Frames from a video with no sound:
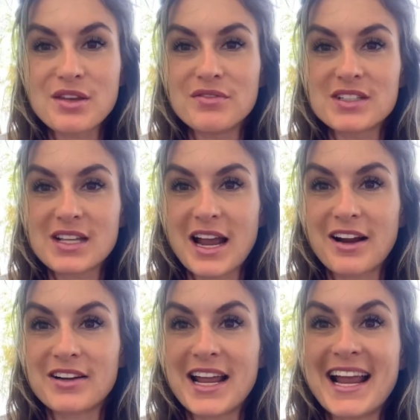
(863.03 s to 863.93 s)
And
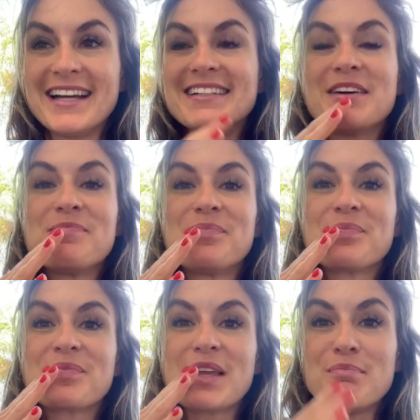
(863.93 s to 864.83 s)
imposter
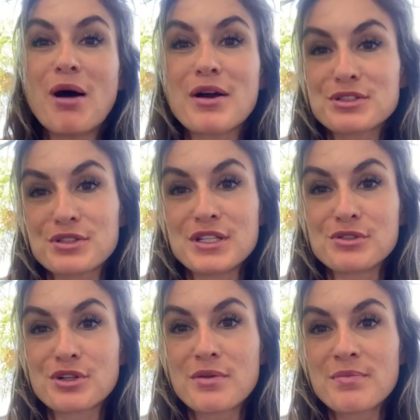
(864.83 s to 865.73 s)
syndrome
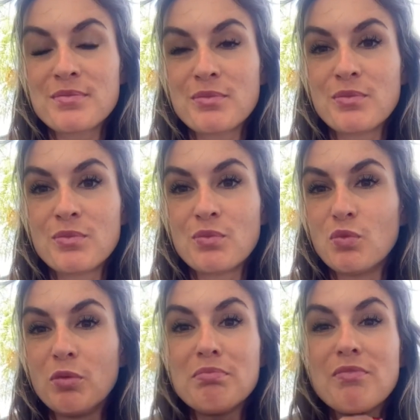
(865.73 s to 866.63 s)
will have a
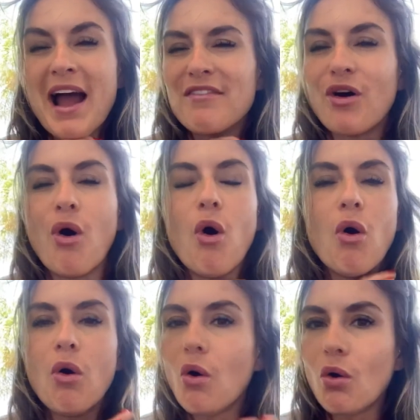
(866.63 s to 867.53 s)
whole
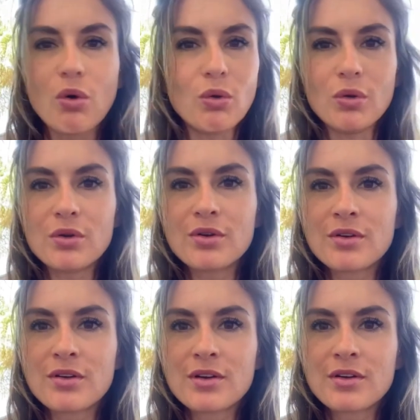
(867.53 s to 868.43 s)

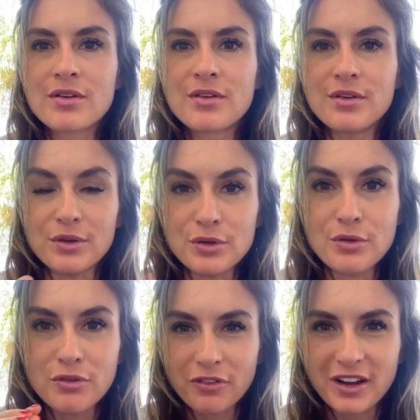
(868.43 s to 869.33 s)
new freaking
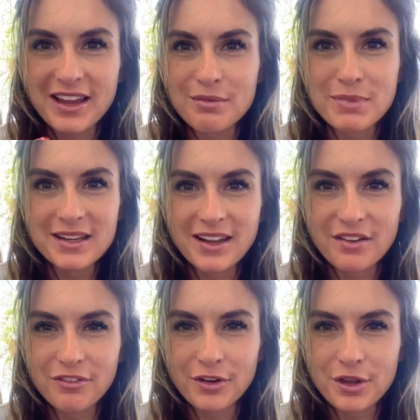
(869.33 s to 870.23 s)
meaning for you, and
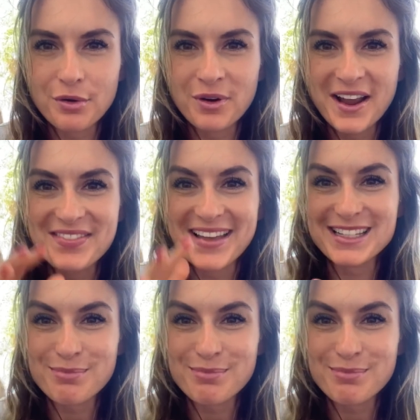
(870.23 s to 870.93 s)
that's my desire.